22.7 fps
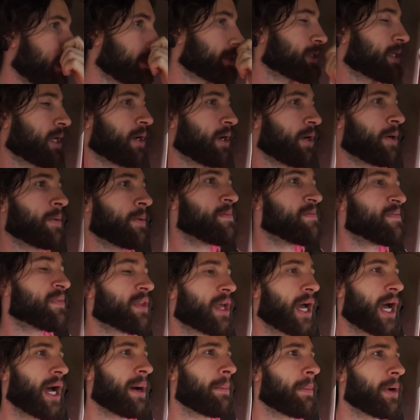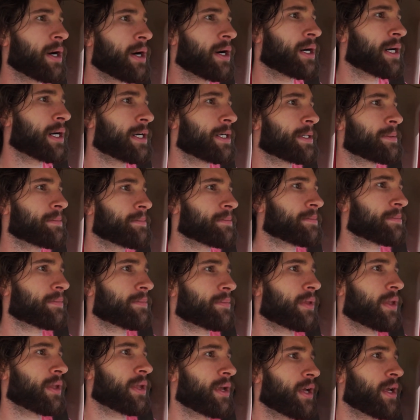So
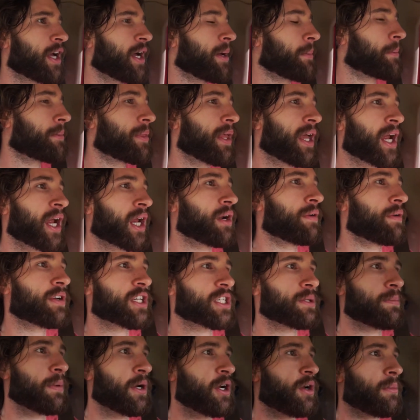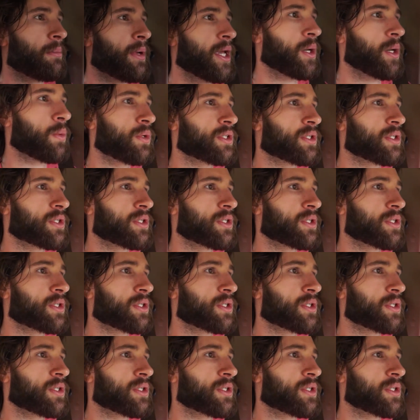I'm thinking of experimenting